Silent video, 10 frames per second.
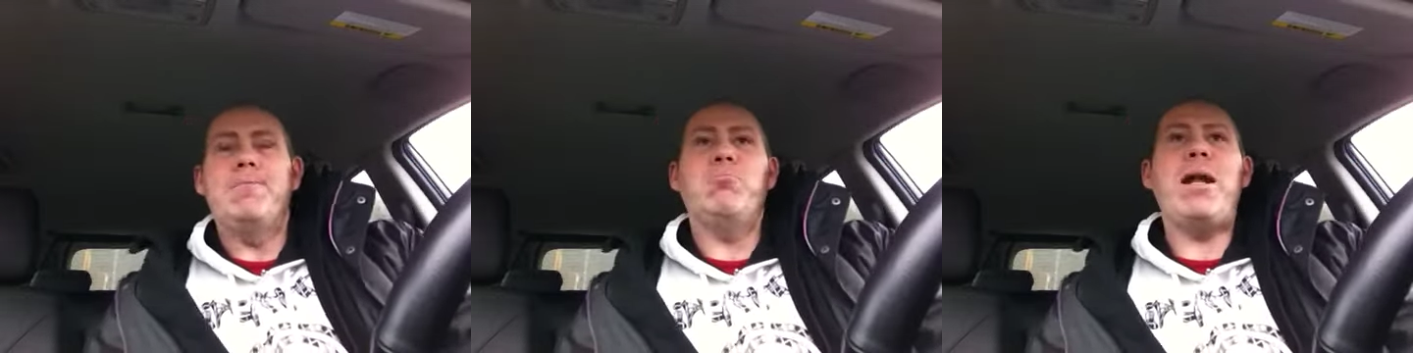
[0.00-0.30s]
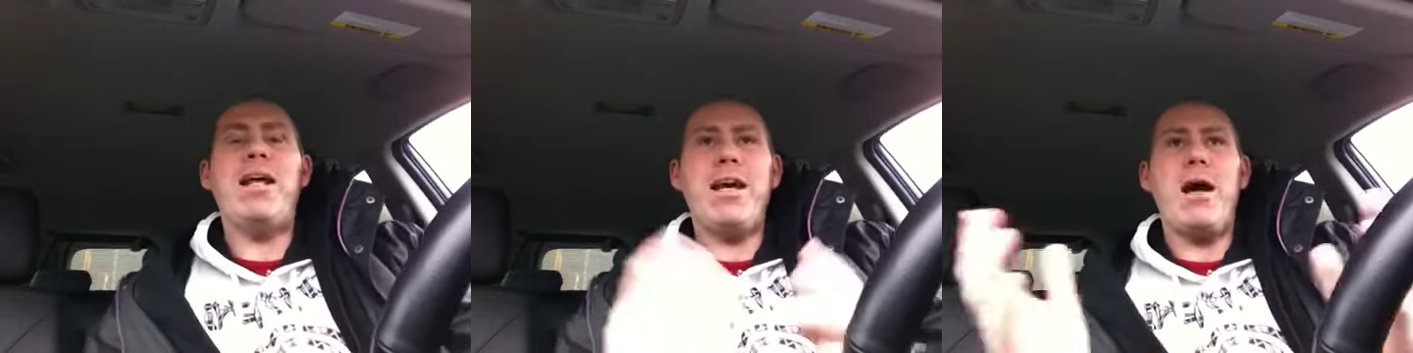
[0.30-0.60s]

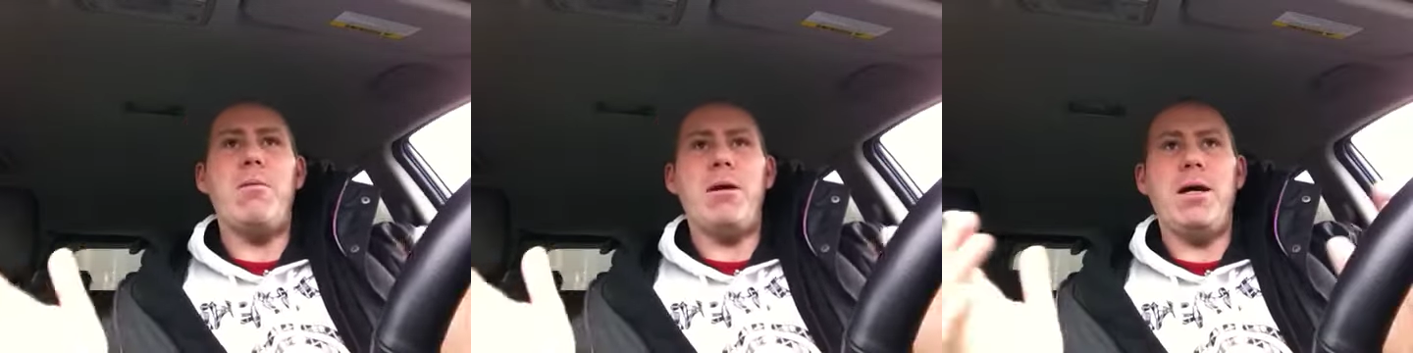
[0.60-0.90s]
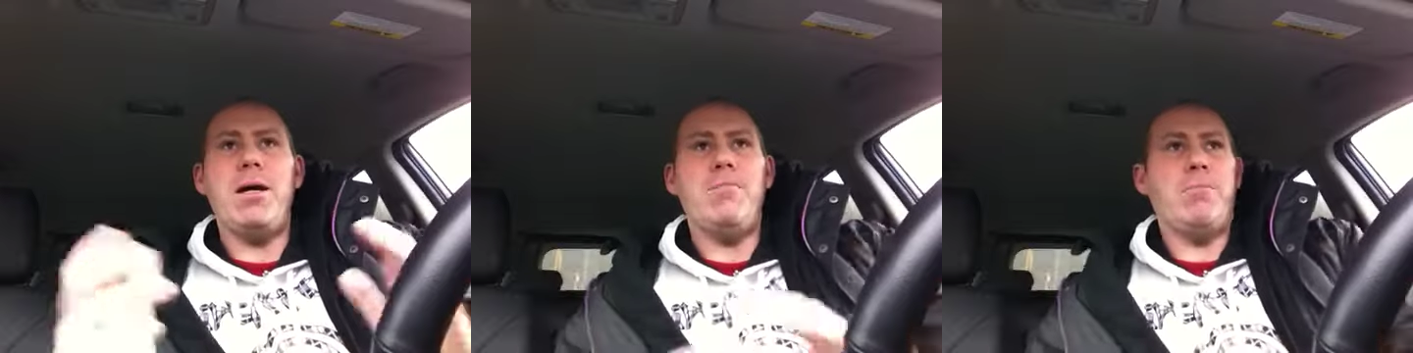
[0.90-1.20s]
but anyhow,
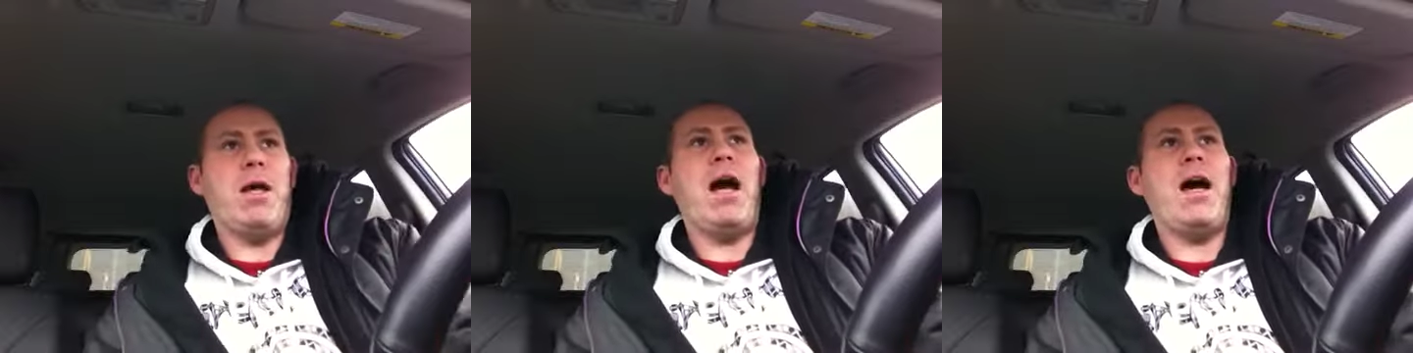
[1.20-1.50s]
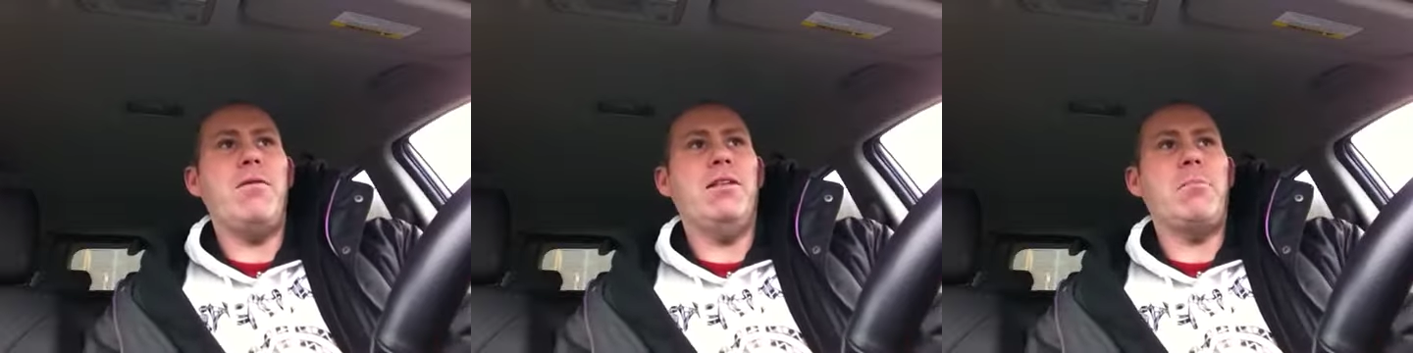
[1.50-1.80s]

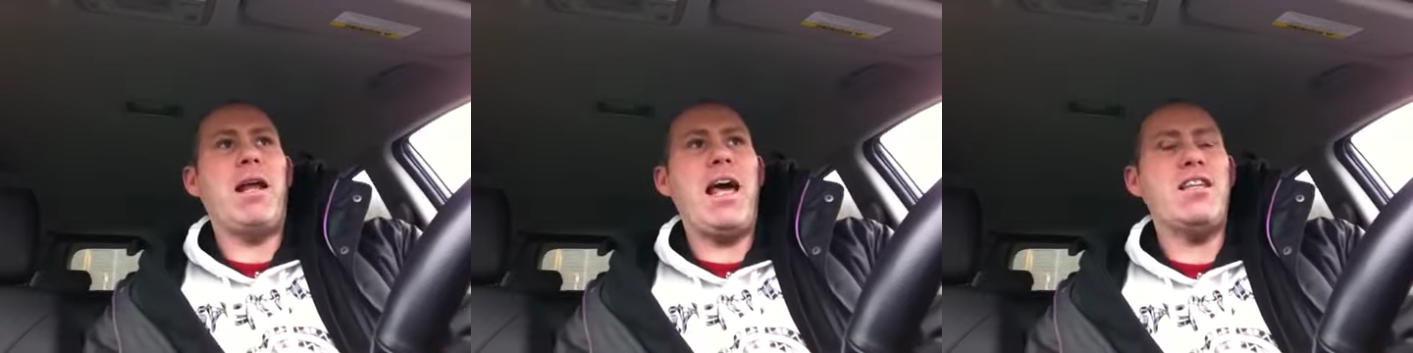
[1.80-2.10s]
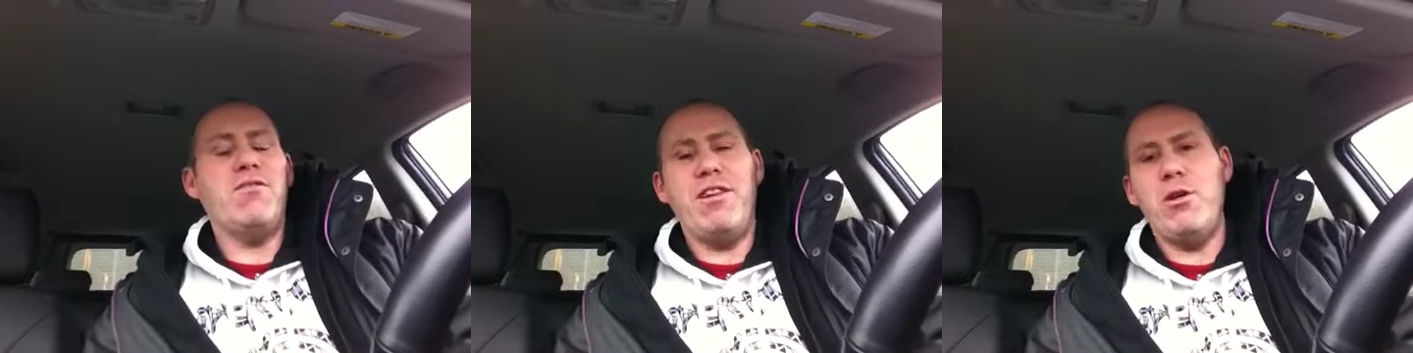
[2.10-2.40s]
in my
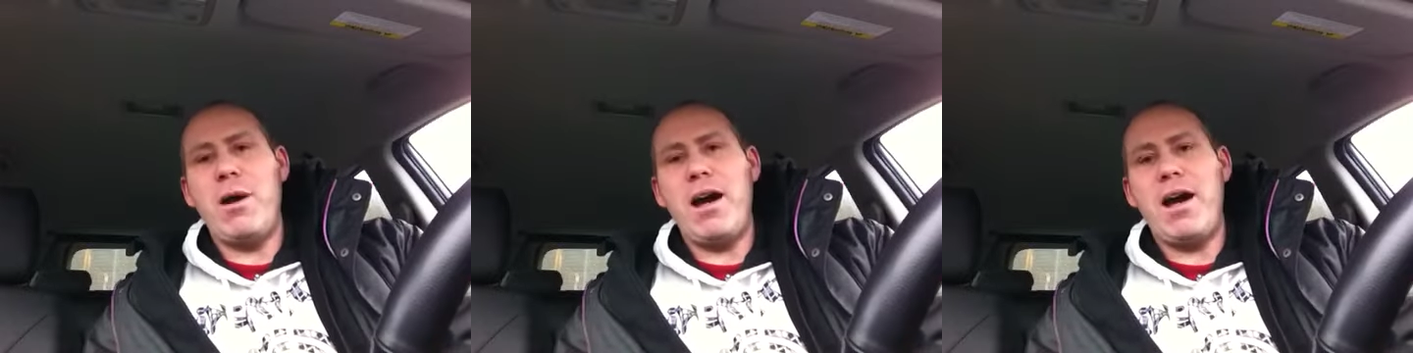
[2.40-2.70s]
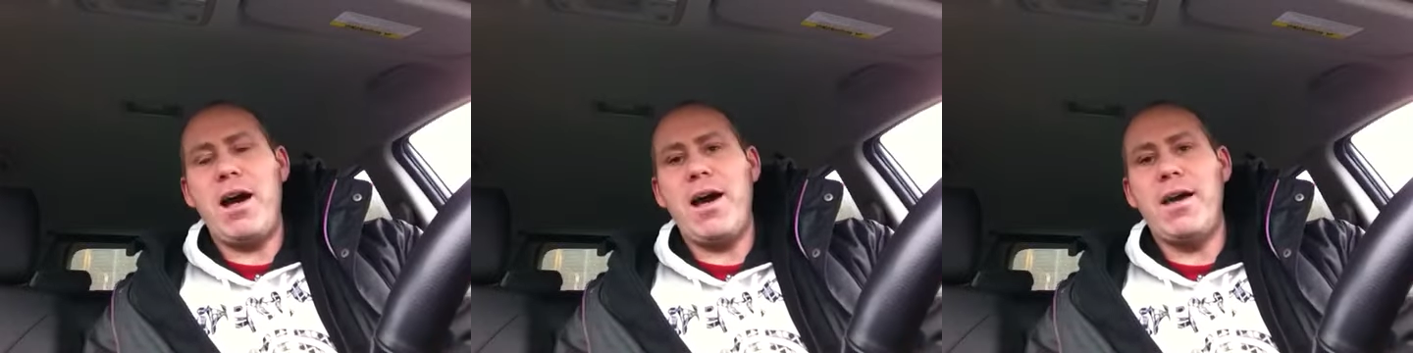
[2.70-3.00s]
last video
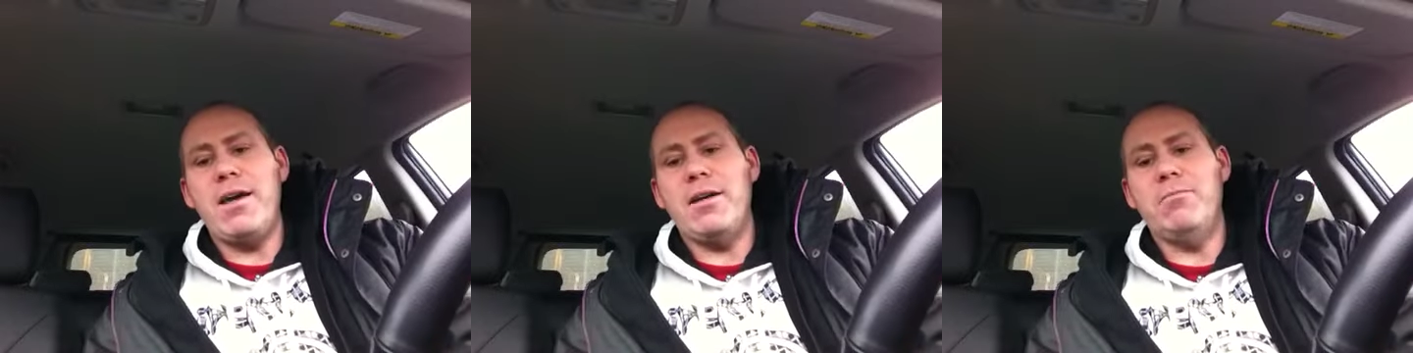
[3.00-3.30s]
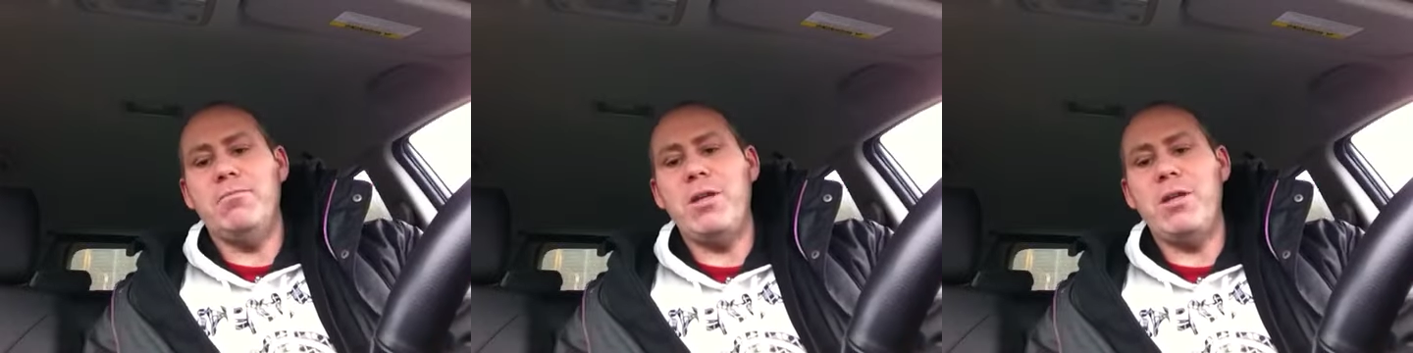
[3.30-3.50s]
I